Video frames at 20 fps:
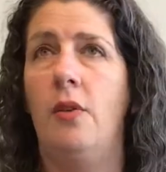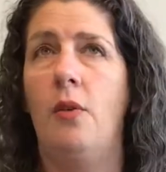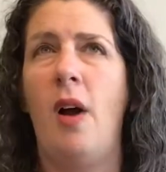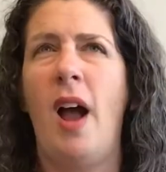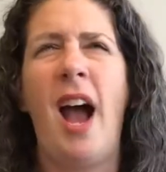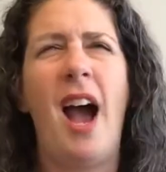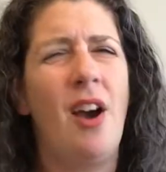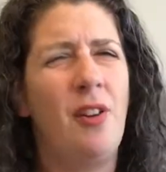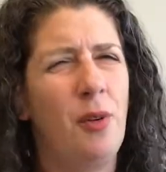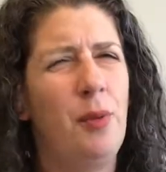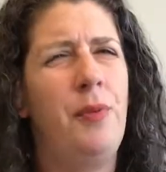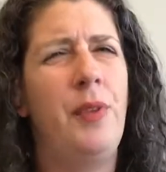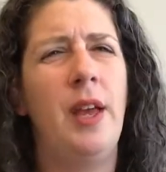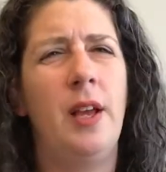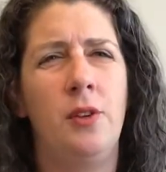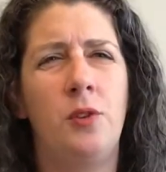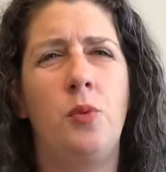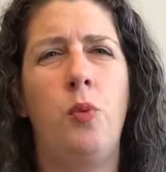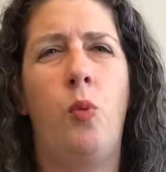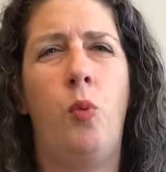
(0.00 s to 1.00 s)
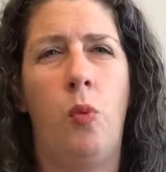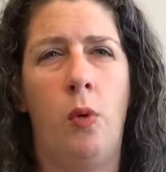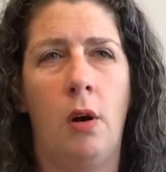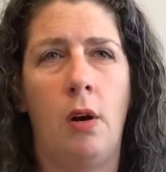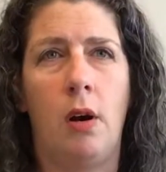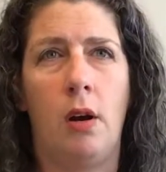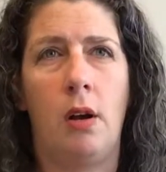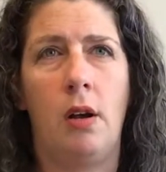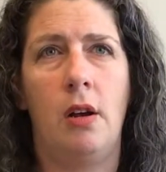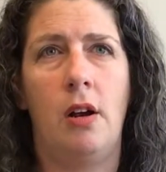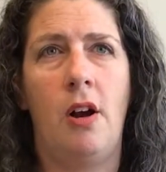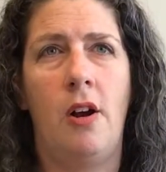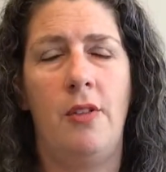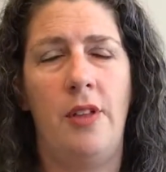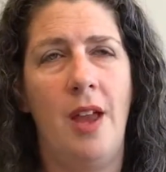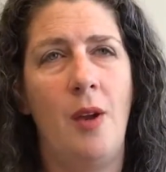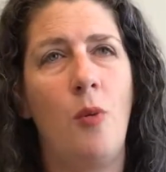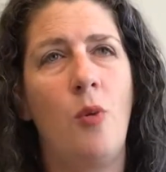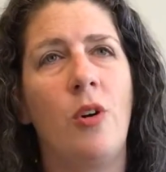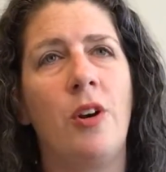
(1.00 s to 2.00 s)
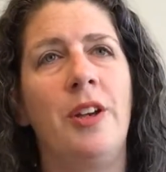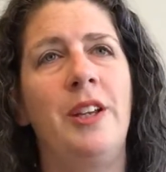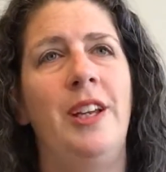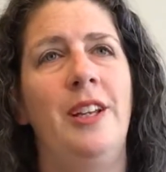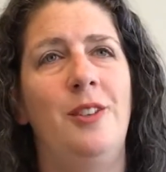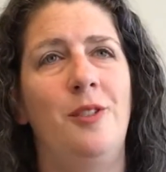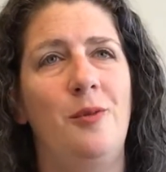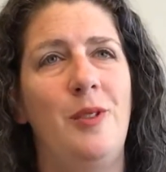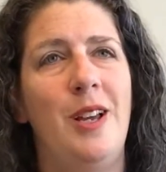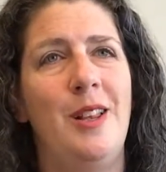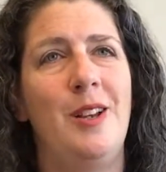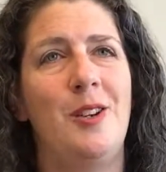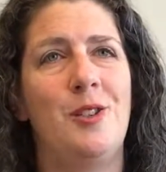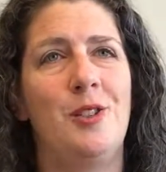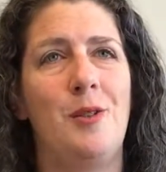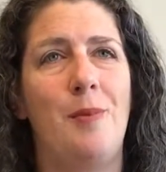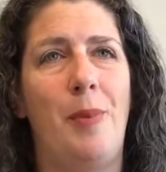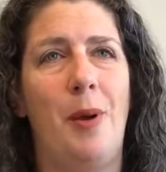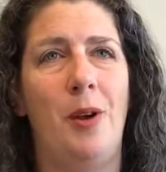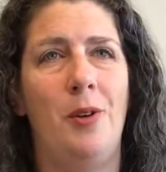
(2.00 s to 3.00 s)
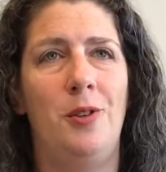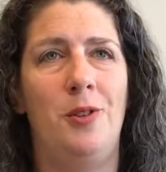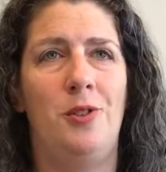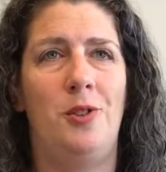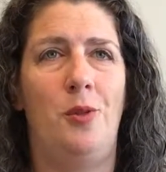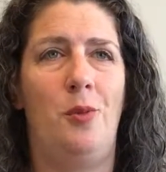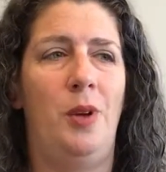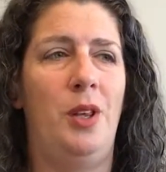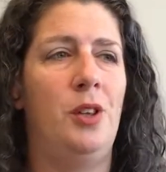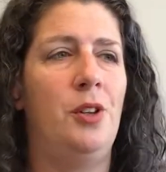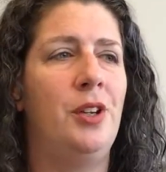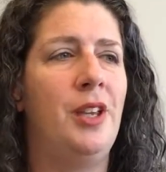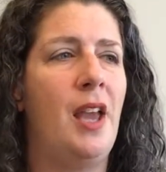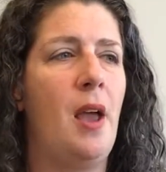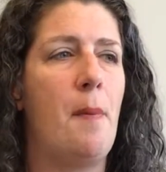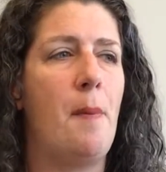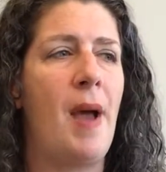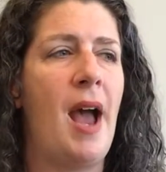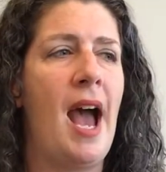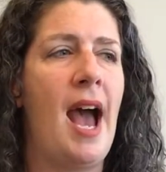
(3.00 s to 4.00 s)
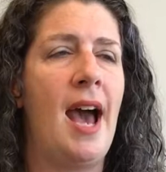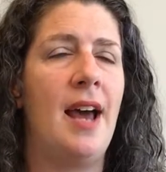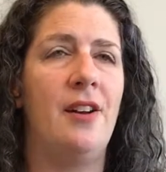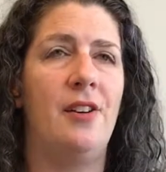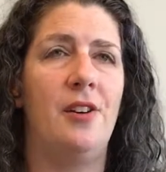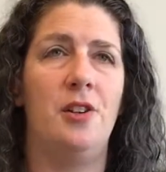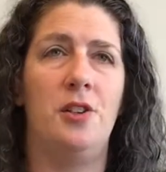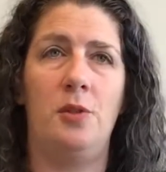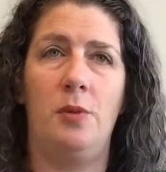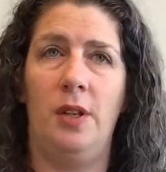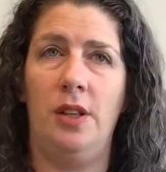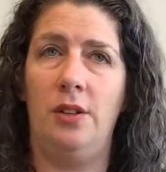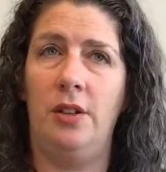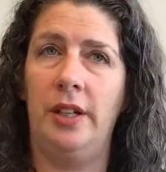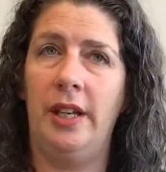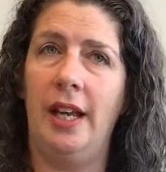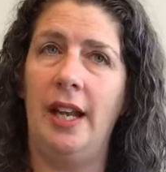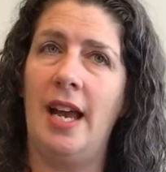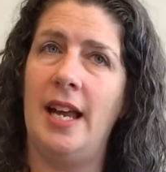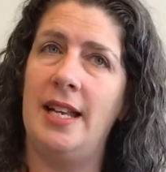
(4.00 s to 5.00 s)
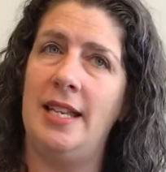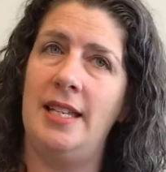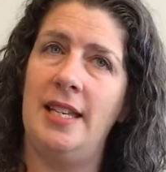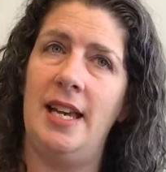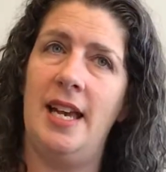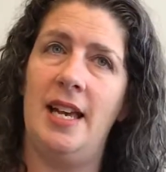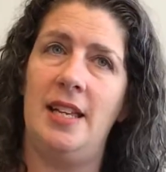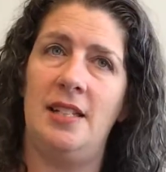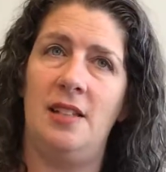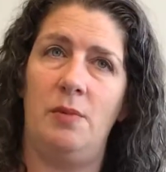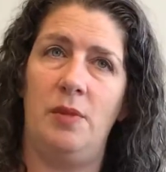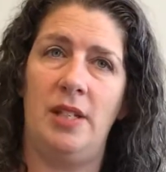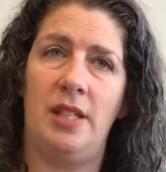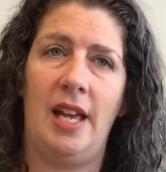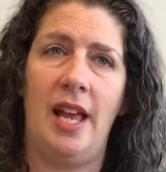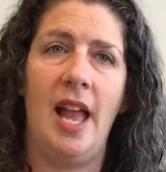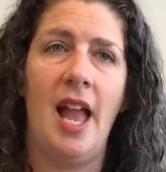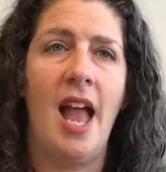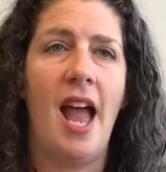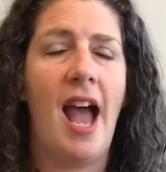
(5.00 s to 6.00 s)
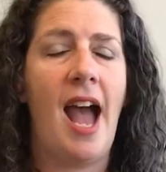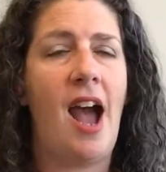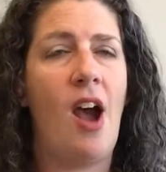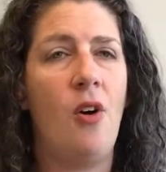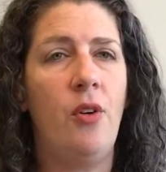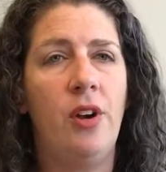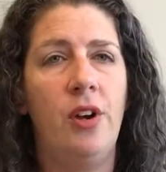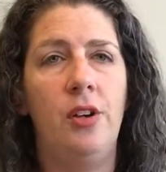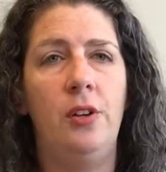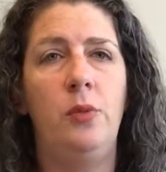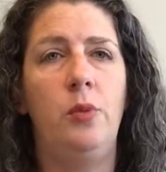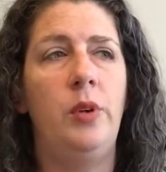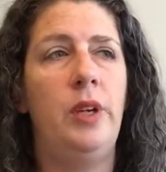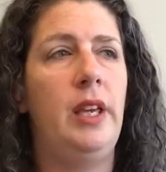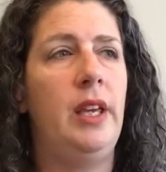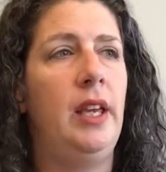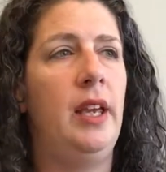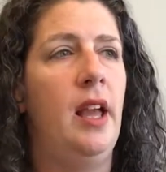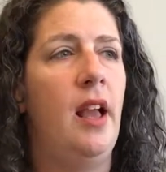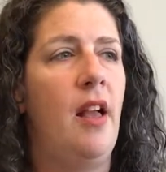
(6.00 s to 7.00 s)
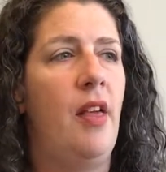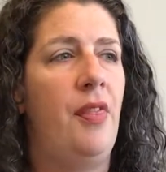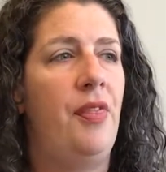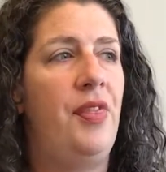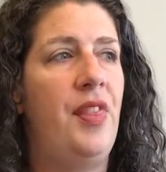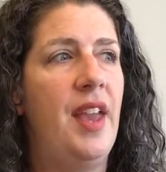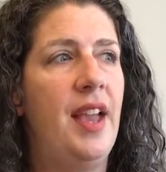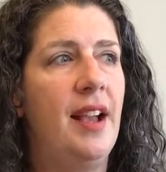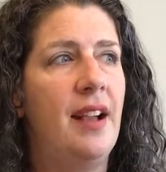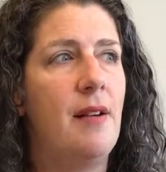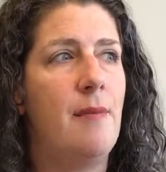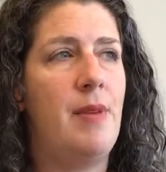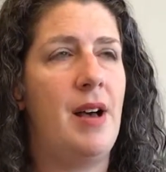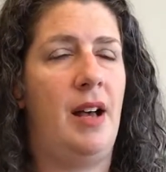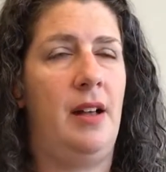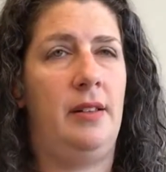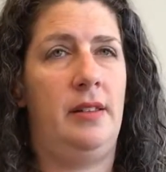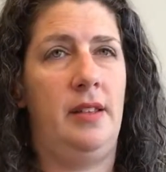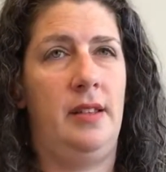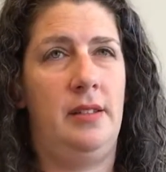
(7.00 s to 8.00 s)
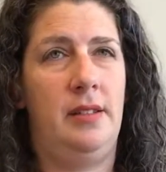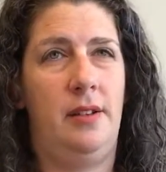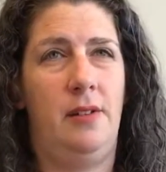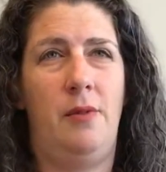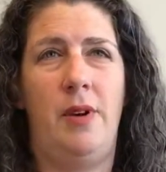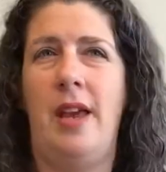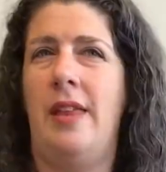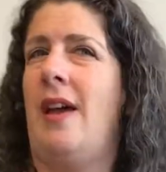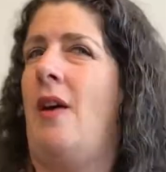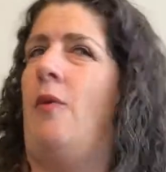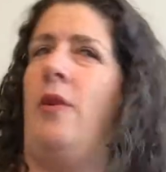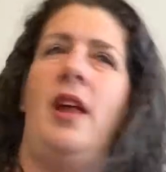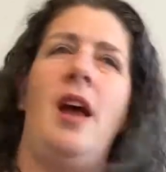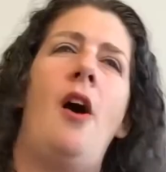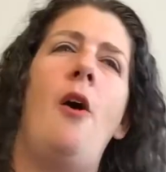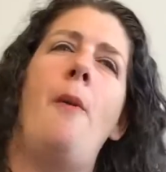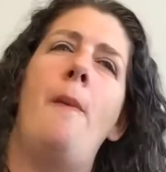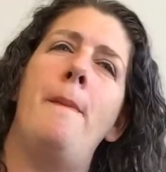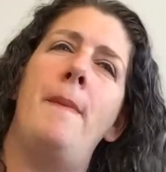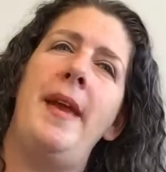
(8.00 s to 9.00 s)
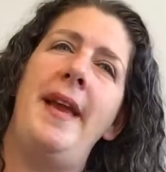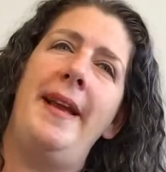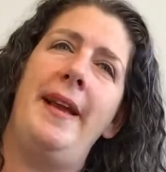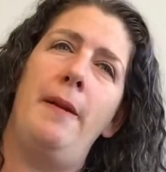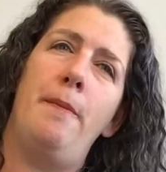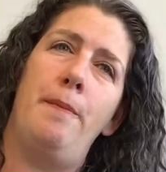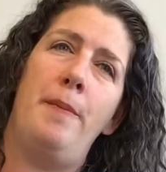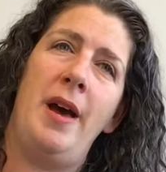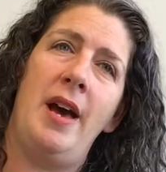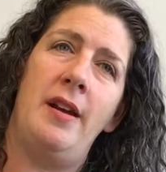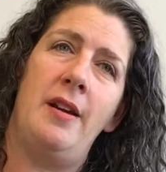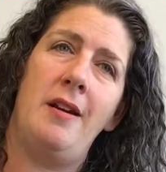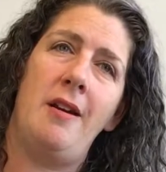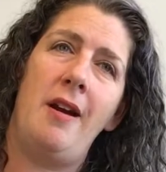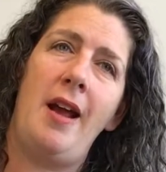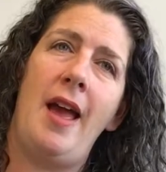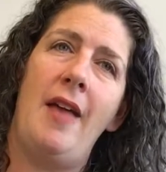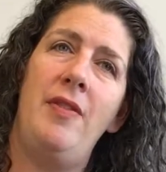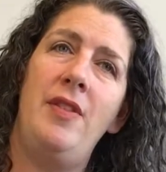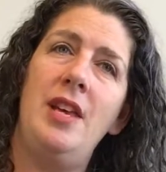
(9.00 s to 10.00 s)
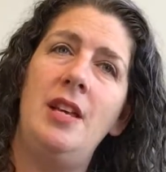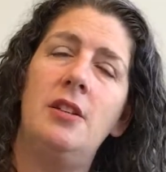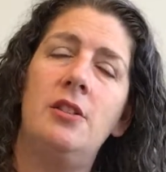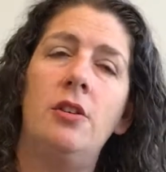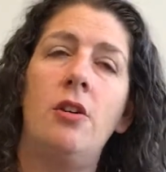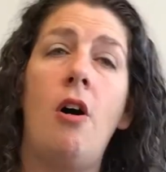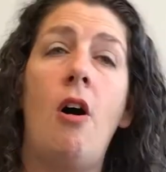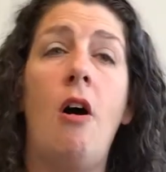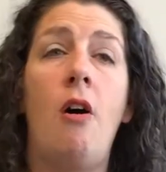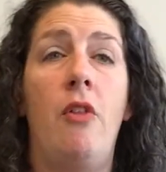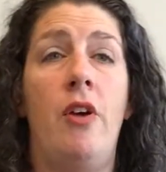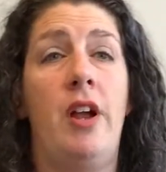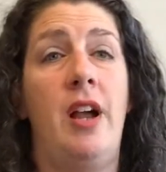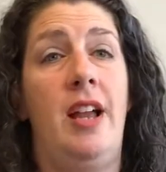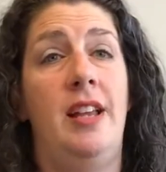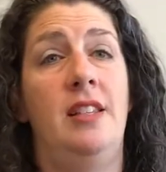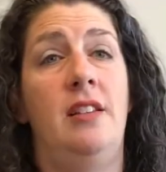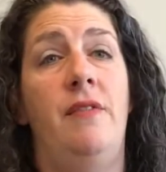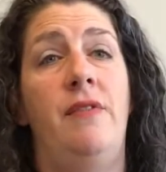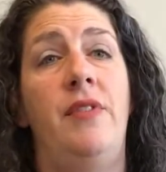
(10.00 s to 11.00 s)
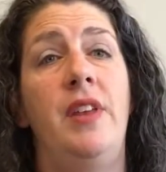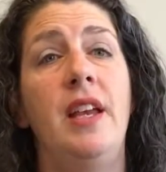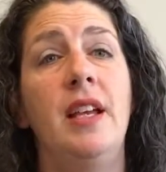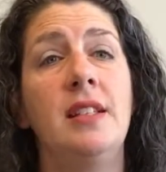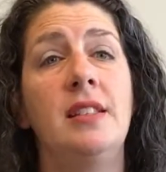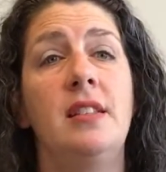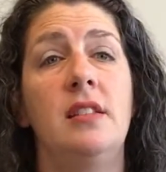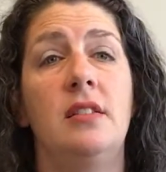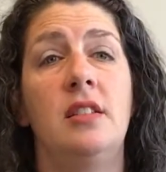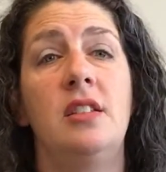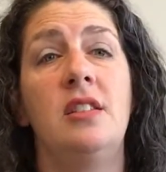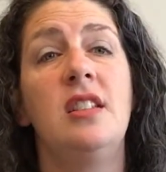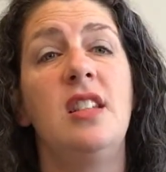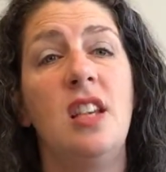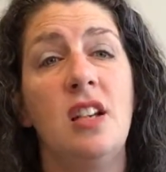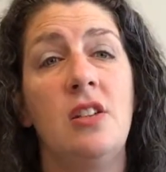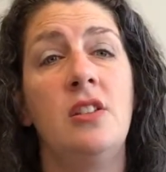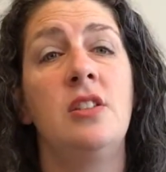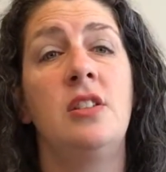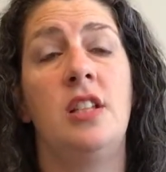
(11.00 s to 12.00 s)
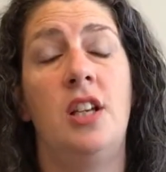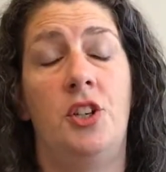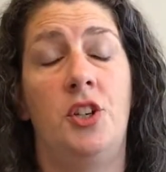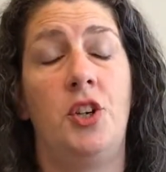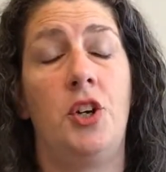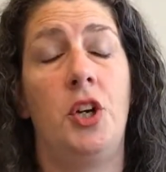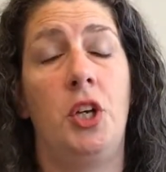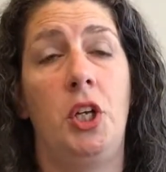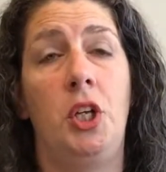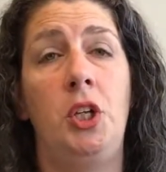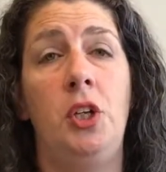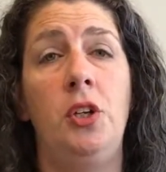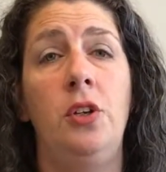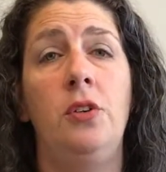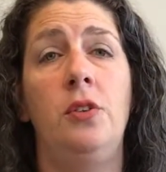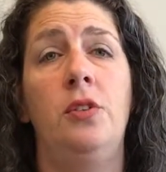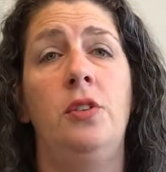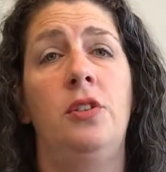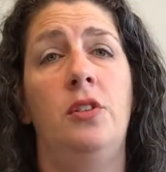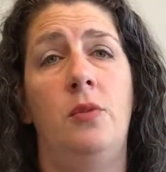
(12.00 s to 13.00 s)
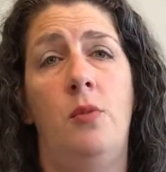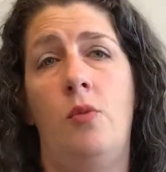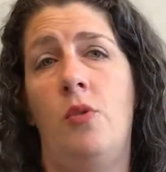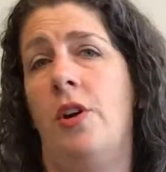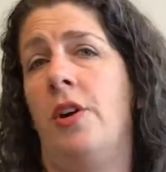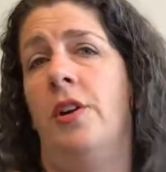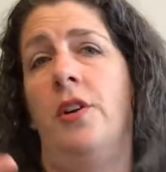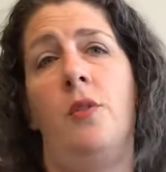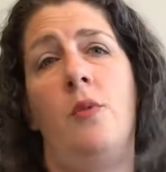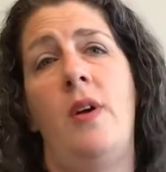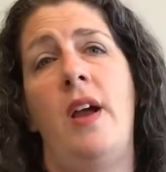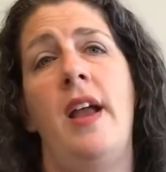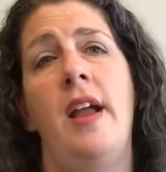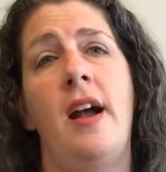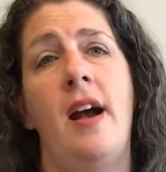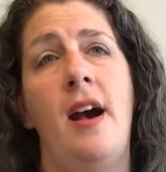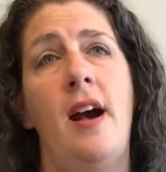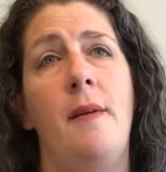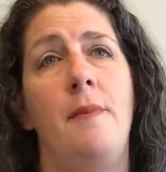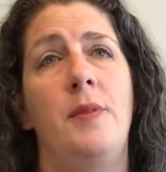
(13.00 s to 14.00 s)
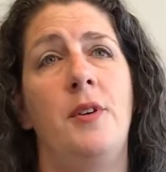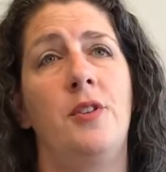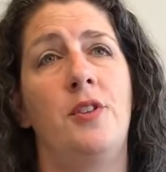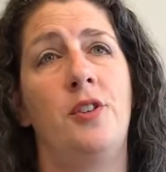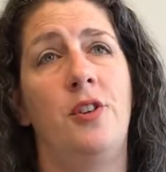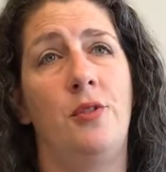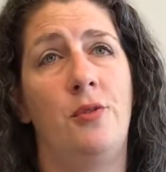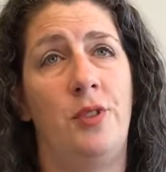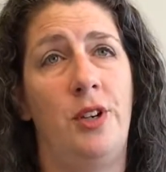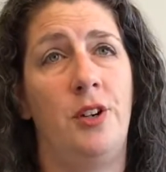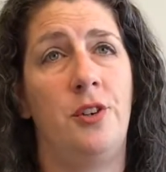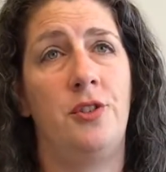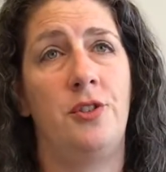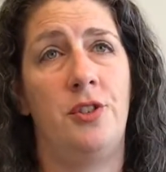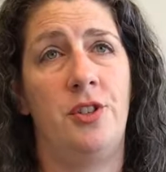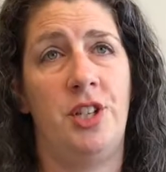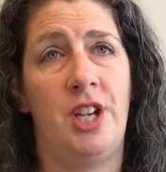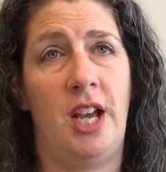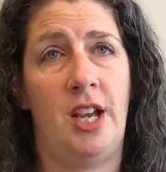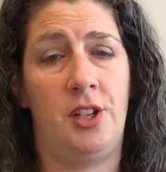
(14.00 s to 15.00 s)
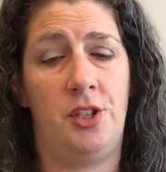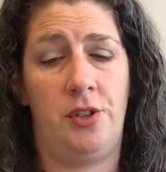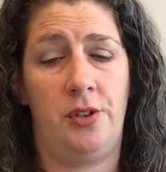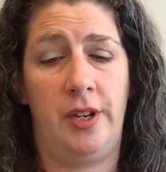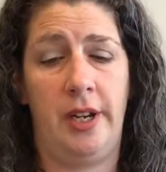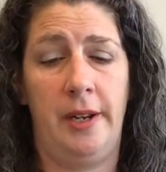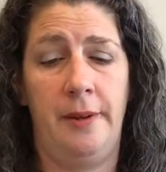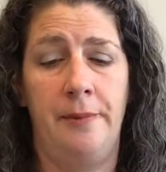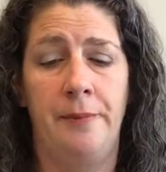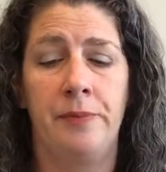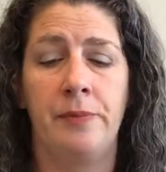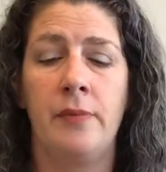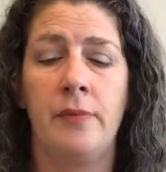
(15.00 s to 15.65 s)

how do things work? Are they working the way they're supposed to? We look at patterns, we look at ideas, and we say, how could we think about this in a way that would help make it better? And these are all the kinds of things, the skills that you're going to use to work your way up your career trajectory.